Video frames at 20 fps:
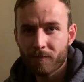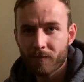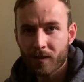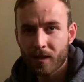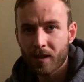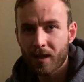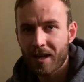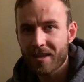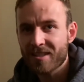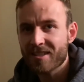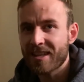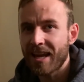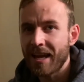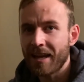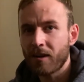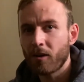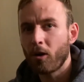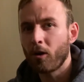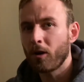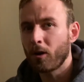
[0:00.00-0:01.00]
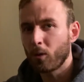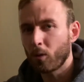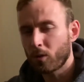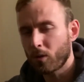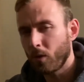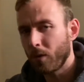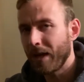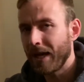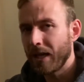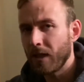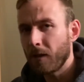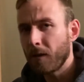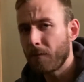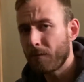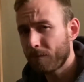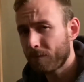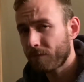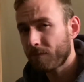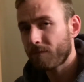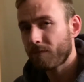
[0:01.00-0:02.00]
ascent on a local hill.
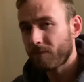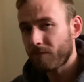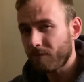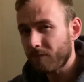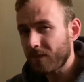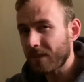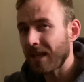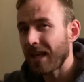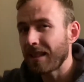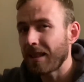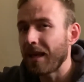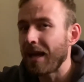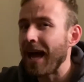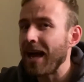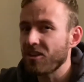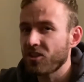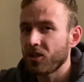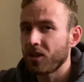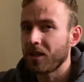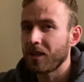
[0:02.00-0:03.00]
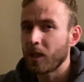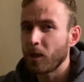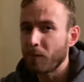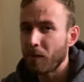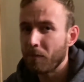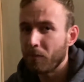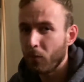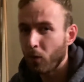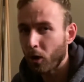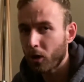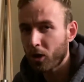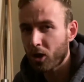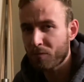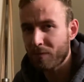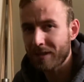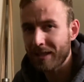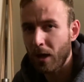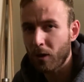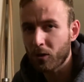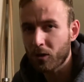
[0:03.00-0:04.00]
I actually done a little bit more because my
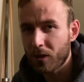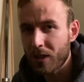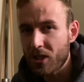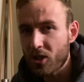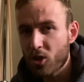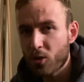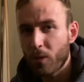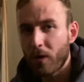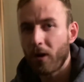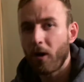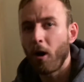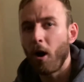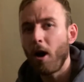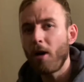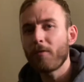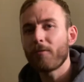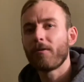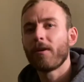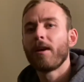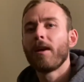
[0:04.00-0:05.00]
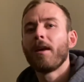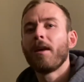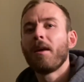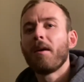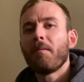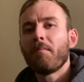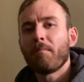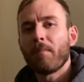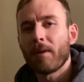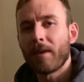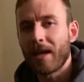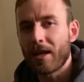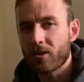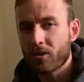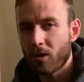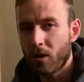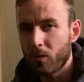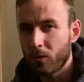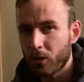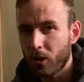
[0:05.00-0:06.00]
calculations were off, but that's
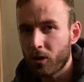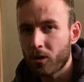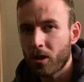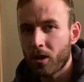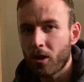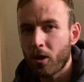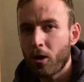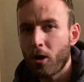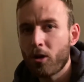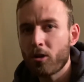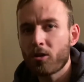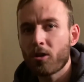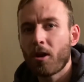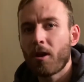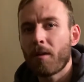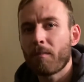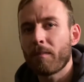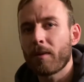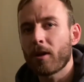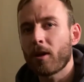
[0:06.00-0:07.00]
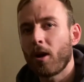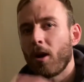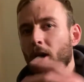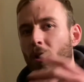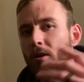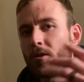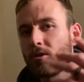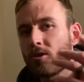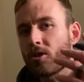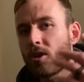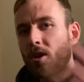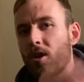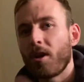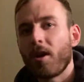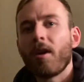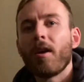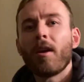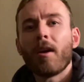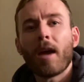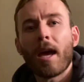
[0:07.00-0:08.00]
all good in the hood because
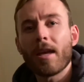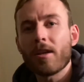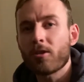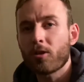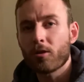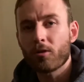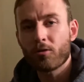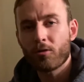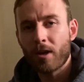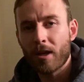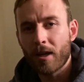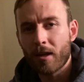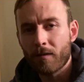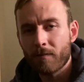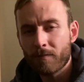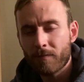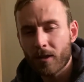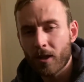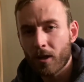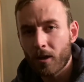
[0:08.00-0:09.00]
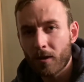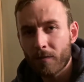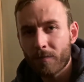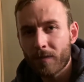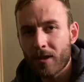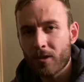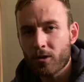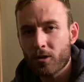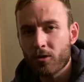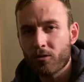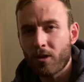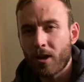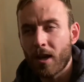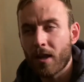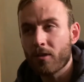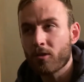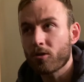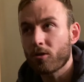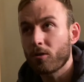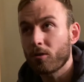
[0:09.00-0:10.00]
it's good training, you know, it's good training.
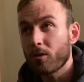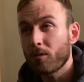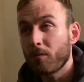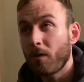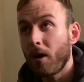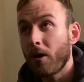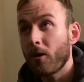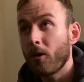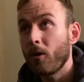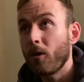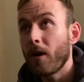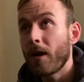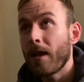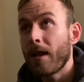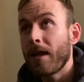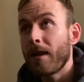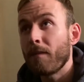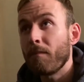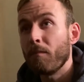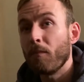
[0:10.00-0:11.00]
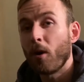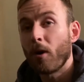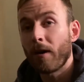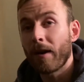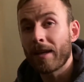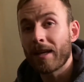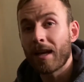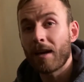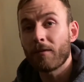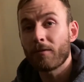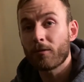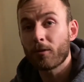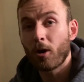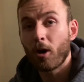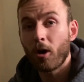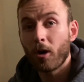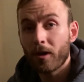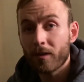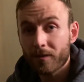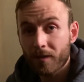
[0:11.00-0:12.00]
So tomorrow morning I've
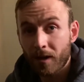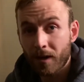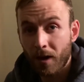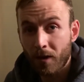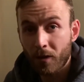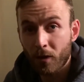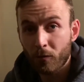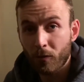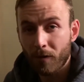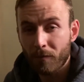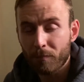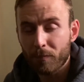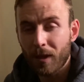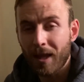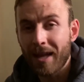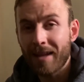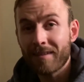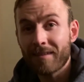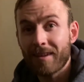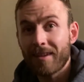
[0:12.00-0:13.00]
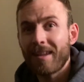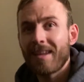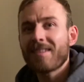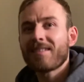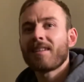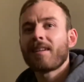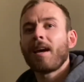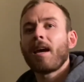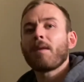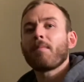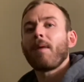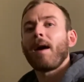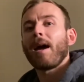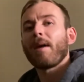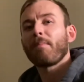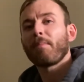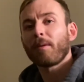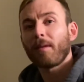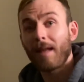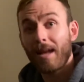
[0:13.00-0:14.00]
got another run planned, and this time I
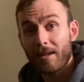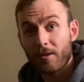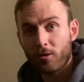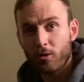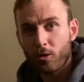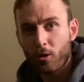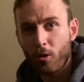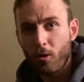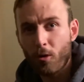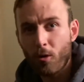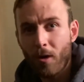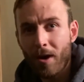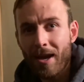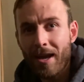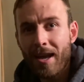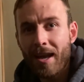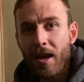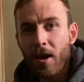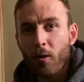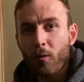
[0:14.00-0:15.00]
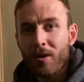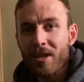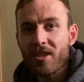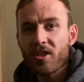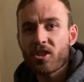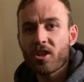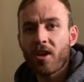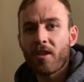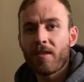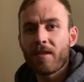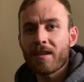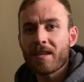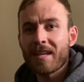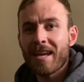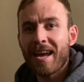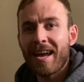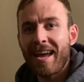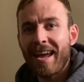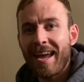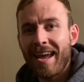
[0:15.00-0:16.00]
plan to reach the
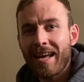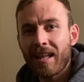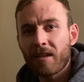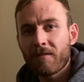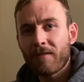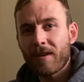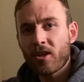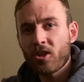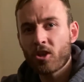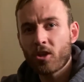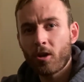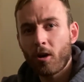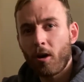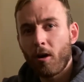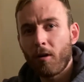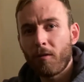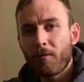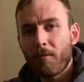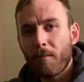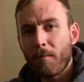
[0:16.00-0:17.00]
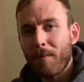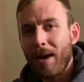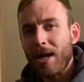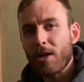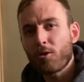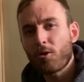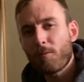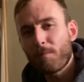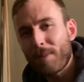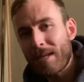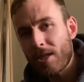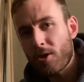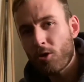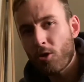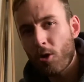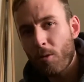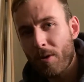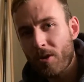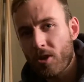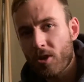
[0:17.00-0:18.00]
elevation of Machu
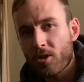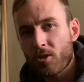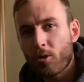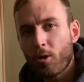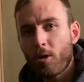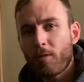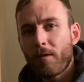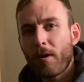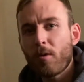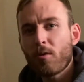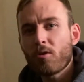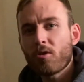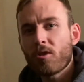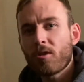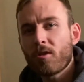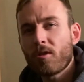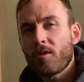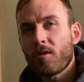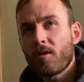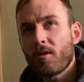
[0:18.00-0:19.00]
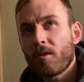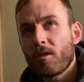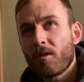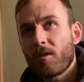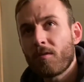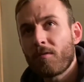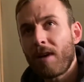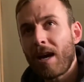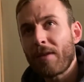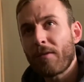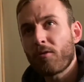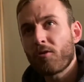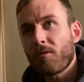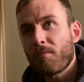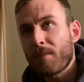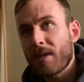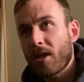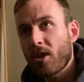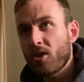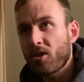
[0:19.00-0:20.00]
Picchu, which is 2,500
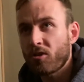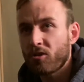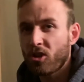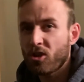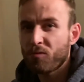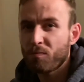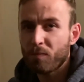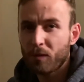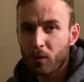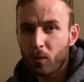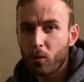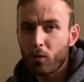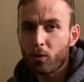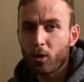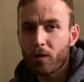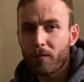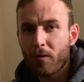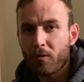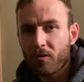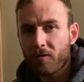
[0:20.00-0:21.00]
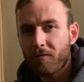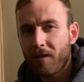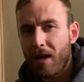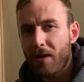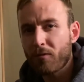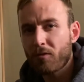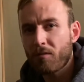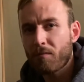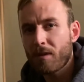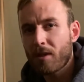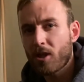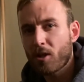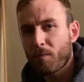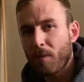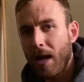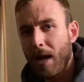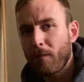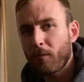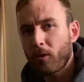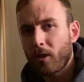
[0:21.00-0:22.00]
metres, just below 2,500 metres, but
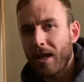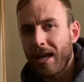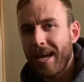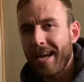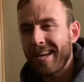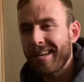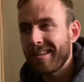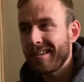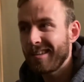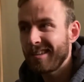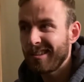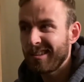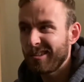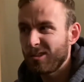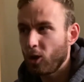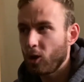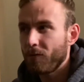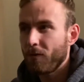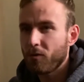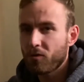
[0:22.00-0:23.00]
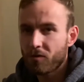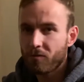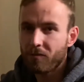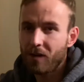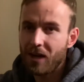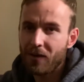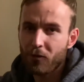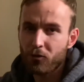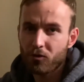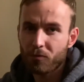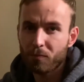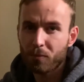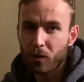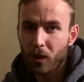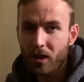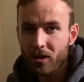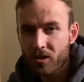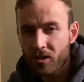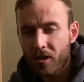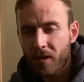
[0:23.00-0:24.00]
I'm going to hit 2,500
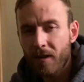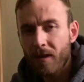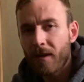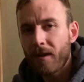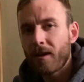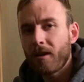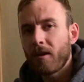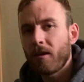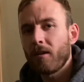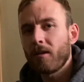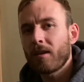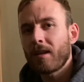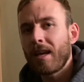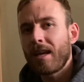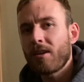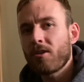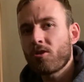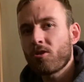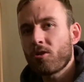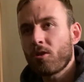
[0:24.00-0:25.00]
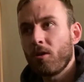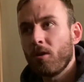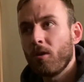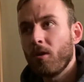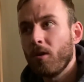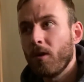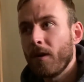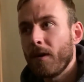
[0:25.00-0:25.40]
plus. Okay, so